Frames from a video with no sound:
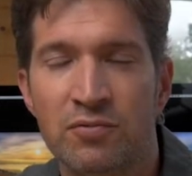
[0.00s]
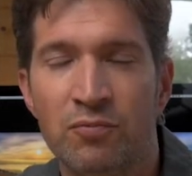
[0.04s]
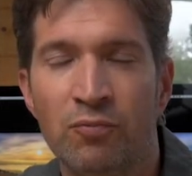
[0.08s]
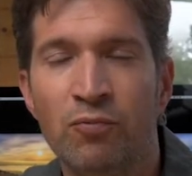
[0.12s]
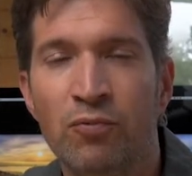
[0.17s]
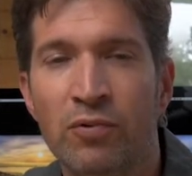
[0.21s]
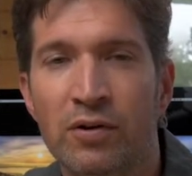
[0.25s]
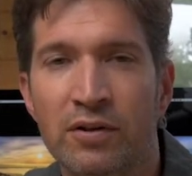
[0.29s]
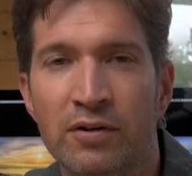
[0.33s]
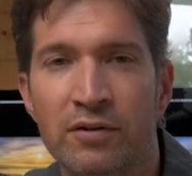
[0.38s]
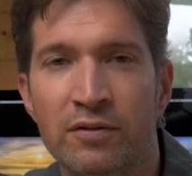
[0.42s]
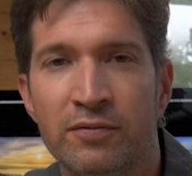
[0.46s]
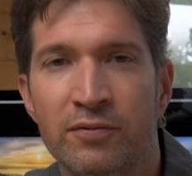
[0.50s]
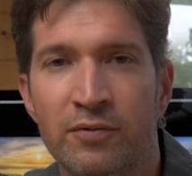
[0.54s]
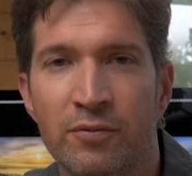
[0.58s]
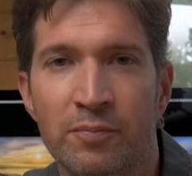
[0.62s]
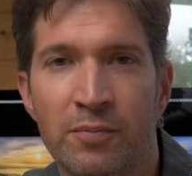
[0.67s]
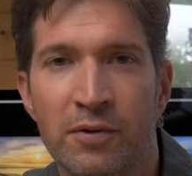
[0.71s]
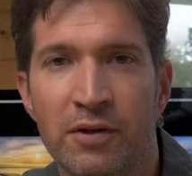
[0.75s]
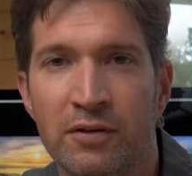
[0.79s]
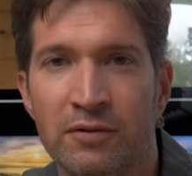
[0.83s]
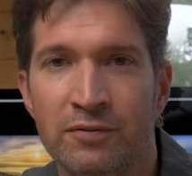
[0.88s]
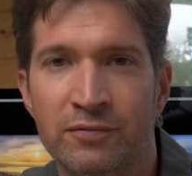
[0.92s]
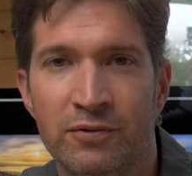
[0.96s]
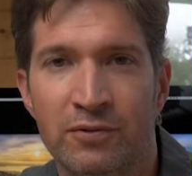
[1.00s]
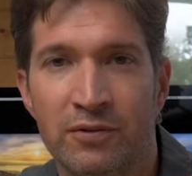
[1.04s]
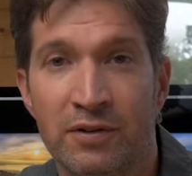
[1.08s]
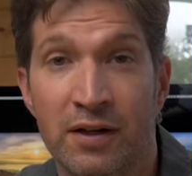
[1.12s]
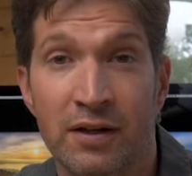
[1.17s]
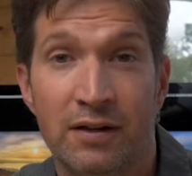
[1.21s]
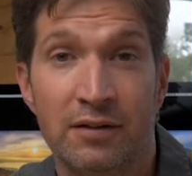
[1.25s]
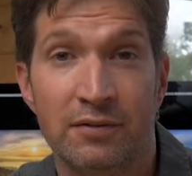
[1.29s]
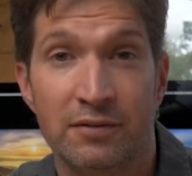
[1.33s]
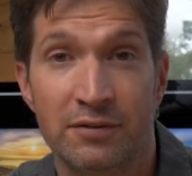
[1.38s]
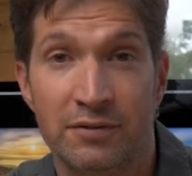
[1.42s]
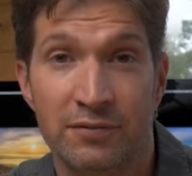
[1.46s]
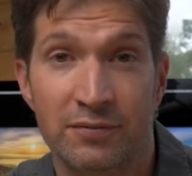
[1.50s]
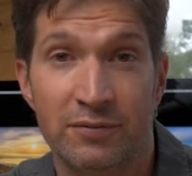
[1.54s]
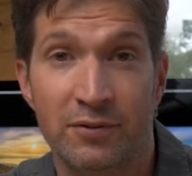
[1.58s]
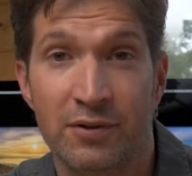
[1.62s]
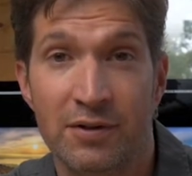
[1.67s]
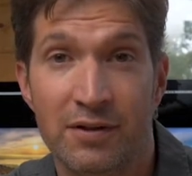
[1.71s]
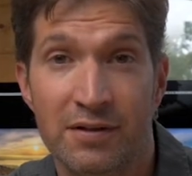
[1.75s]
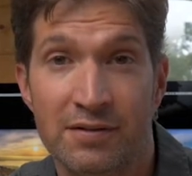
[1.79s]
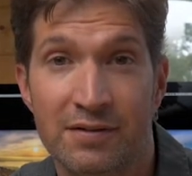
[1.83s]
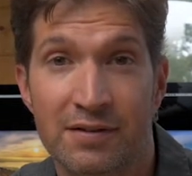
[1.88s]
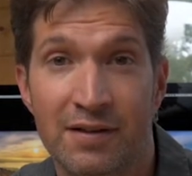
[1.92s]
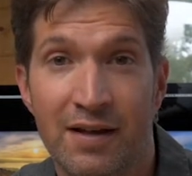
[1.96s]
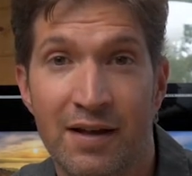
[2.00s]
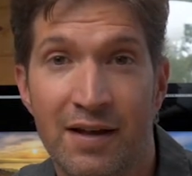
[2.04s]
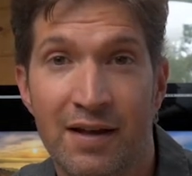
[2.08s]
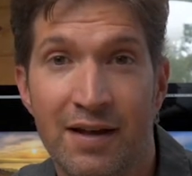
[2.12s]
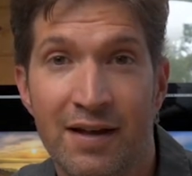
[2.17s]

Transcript: wonderful, beautiful colors for us.